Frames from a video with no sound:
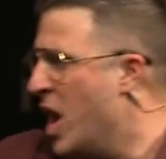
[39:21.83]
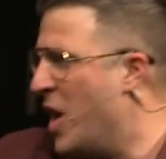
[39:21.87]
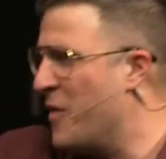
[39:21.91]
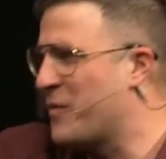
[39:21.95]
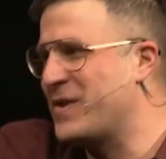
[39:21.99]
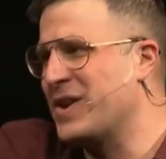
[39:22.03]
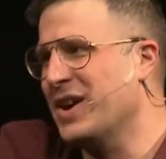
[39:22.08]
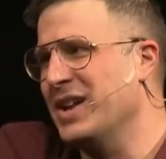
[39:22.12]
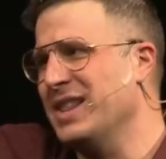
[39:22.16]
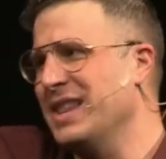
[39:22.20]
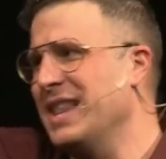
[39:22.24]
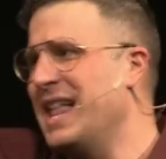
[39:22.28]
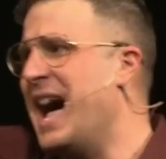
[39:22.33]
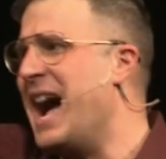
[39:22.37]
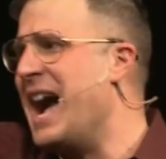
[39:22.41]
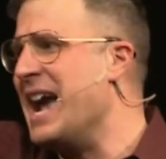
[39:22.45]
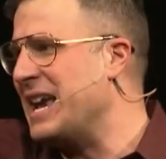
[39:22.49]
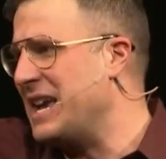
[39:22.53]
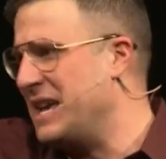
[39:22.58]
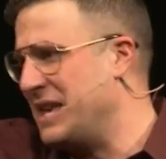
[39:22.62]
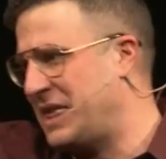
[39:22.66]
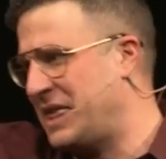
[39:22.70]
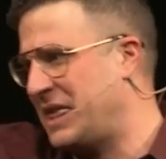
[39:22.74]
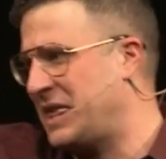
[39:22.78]
of
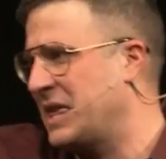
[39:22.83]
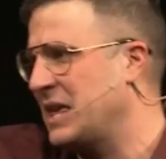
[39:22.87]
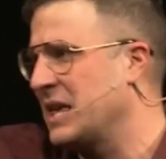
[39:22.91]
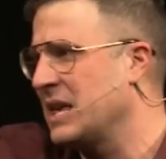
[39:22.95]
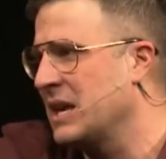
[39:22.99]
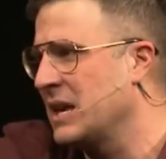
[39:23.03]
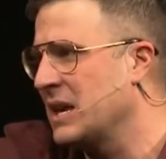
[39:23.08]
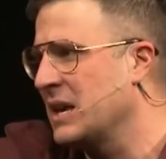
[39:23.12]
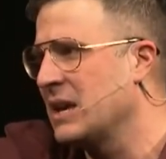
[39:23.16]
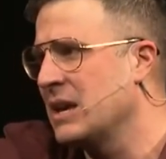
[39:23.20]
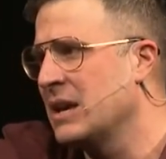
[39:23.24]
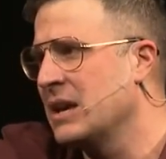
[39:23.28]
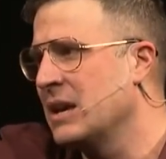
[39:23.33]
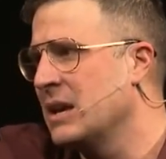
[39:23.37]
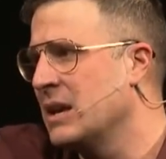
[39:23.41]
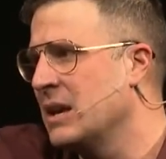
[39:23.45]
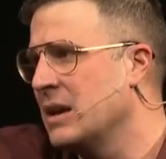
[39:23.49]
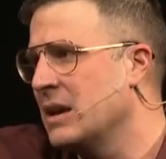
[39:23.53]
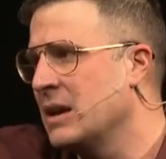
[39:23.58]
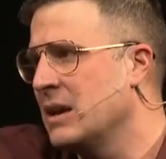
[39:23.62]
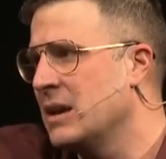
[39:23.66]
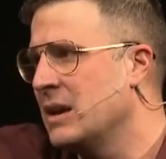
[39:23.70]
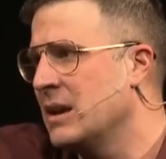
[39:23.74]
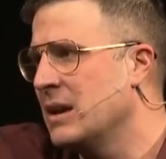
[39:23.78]
Goliath,
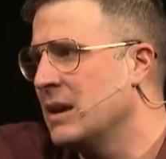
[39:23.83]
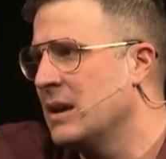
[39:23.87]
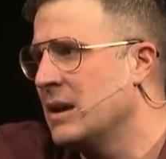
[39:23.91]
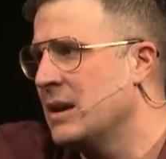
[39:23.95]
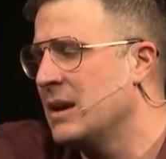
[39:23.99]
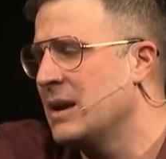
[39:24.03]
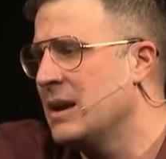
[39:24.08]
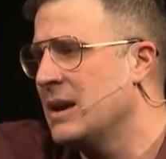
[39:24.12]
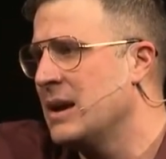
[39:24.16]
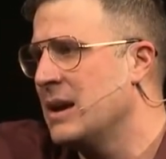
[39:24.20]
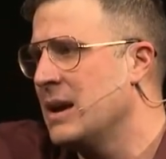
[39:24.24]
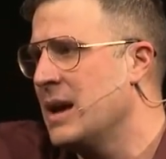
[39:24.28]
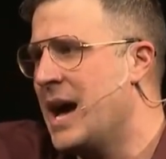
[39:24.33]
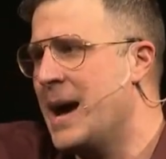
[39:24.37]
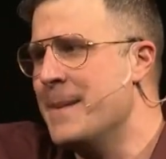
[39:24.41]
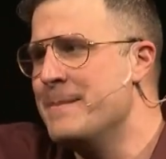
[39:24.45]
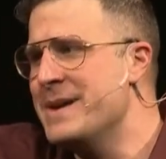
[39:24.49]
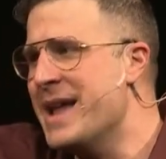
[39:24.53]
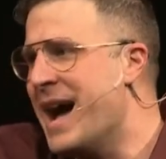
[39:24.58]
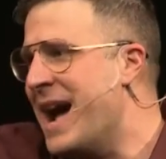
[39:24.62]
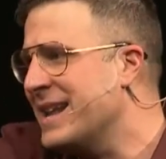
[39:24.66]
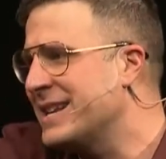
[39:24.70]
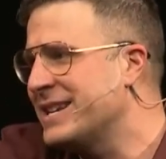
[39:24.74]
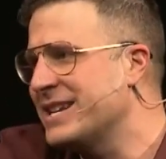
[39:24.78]
I'm
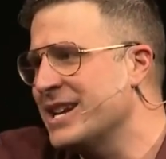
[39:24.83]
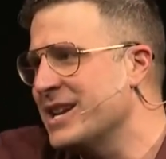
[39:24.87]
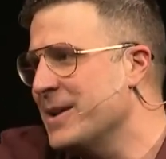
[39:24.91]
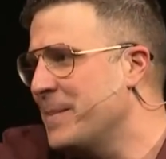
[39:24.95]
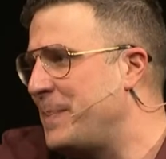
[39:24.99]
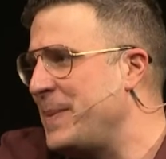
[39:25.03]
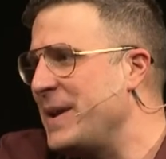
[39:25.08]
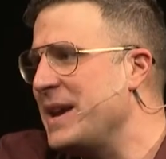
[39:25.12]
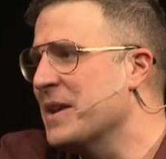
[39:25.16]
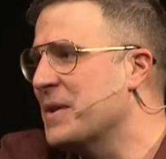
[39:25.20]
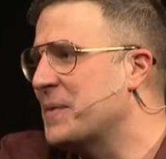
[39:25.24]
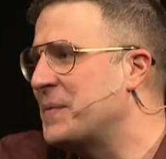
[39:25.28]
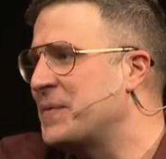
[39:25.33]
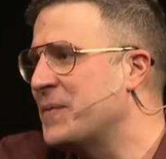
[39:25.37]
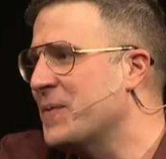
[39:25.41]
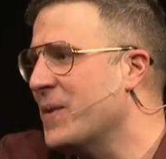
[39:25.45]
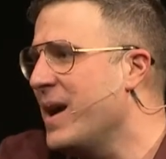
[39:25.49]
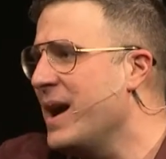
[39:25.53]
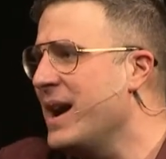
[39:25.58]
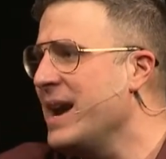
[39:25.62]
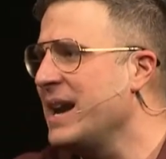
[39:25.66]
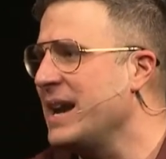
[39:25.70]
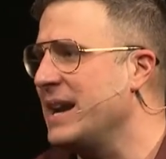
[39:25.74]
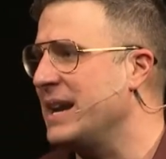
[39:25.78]
not going to be
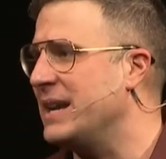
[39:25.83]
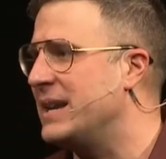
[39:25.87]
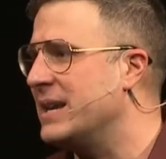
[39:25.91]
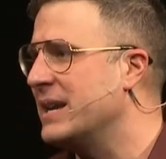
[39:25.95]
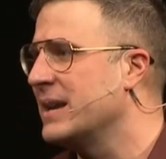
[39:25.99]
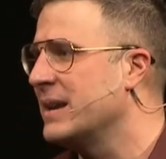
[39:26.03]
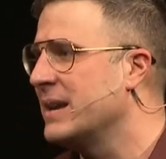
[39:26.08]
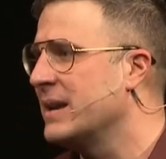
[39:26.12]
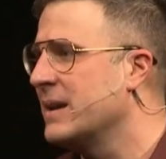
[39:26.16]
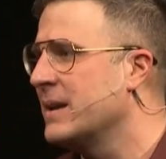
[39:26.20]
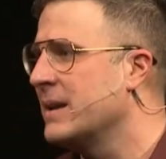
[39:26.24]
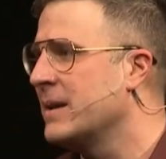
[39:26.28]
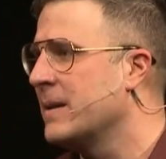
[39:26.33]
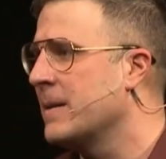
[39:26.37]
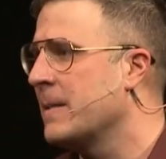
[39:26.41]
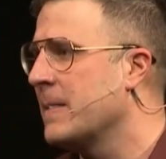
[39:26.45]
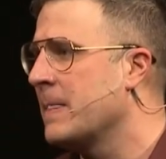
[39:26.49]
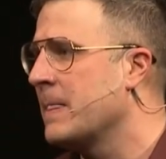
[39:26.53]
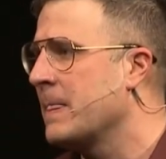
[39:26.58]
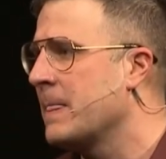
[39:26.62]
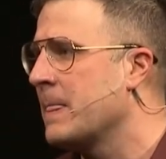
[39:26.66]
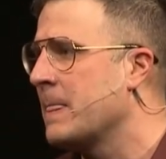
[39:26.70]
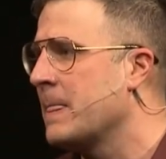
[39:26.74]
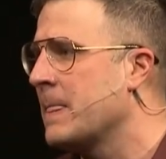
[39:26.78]
afraid
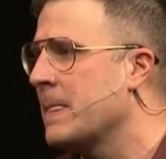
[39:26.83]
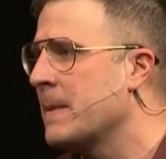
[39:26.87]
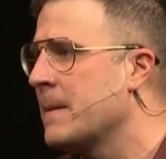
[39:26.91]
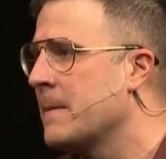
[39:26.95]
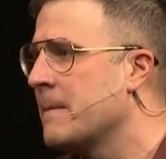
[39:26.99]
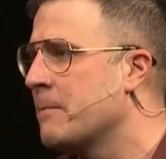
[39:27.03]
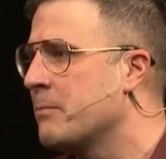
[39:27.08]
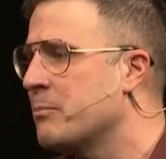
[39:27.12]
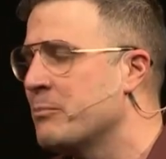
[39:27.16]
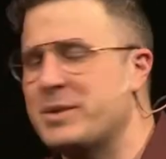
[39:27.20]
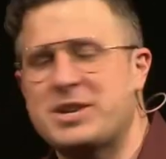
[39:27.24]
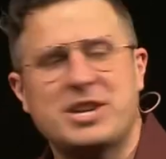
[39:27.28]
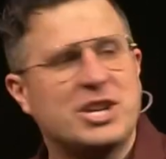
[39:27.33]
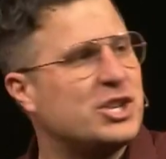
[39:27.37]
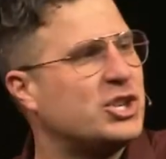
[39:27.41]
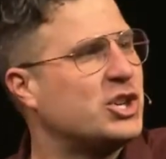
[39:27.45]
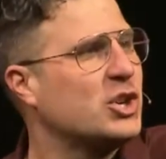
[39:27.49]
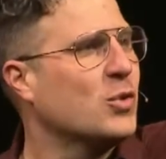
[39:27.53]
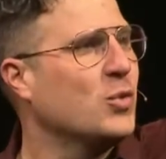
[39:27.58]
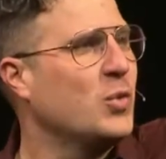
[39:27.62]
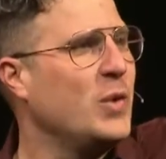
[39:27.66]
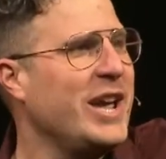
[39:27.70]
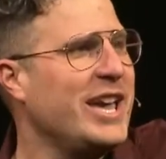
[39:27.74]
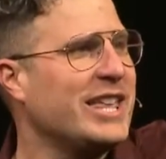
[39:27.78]
because
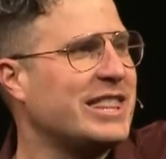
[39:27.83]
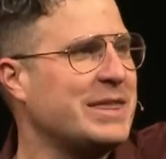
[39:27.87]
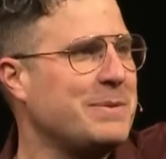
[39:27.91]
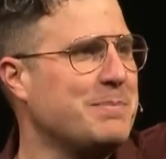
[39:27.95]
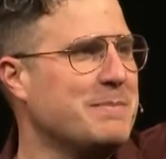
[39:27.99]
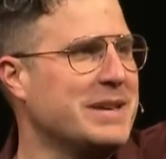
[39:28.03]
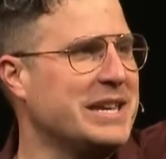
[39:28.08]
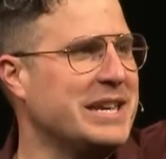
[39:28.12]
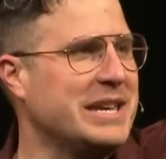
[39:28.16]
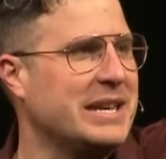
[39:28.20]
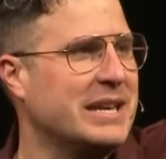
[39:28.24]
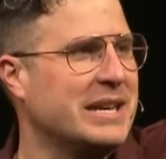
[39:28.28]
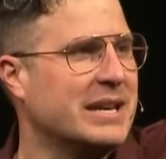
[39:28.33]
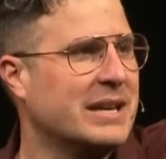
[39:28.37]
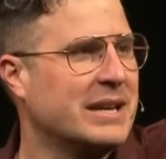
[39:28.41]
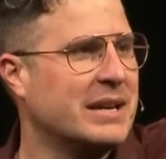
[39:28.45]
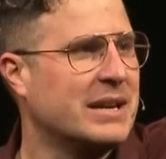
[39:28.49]
you're with me.